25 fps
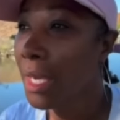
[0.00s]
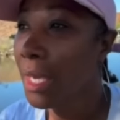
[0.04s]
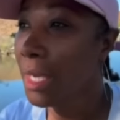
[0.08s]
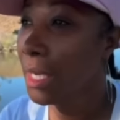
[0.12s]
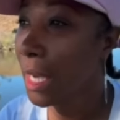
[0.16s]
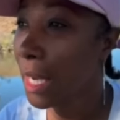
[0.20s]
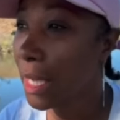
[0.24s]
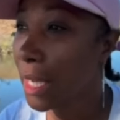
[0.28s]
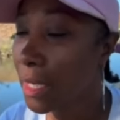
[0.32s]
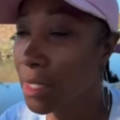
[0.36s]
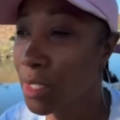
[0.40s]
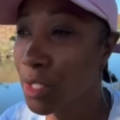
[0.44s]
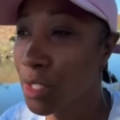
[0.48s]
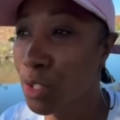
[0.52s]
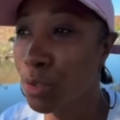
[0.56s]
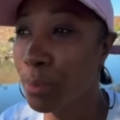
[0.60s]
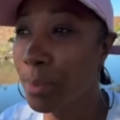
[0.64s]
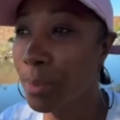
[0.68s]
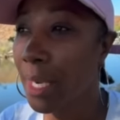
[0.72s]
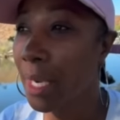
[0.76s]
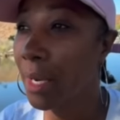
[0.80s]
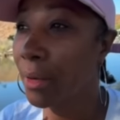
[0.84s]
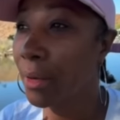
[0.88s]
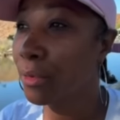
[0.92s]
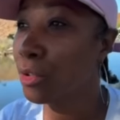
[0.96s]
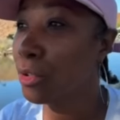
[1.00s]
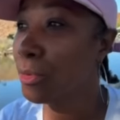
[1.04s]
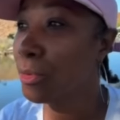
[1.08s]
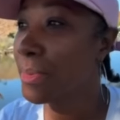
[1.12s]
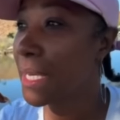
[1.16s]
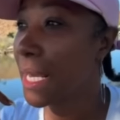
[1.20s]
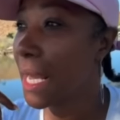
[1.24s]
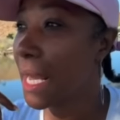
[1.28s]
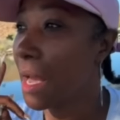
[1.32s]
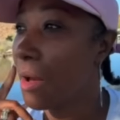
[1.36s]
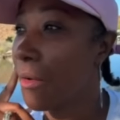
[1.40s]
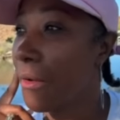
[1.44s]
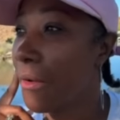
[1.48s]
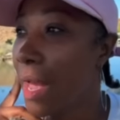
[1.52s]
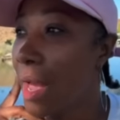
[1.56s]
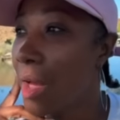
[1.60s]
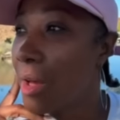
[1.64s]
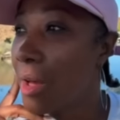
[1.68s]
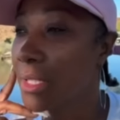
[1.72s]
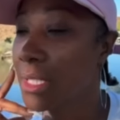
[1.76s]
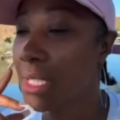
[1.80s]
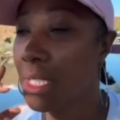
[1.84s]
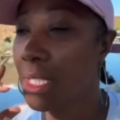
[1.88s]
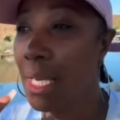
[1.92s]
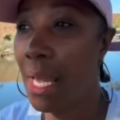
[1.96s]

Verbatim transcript: He had a two-bedroom townhouse.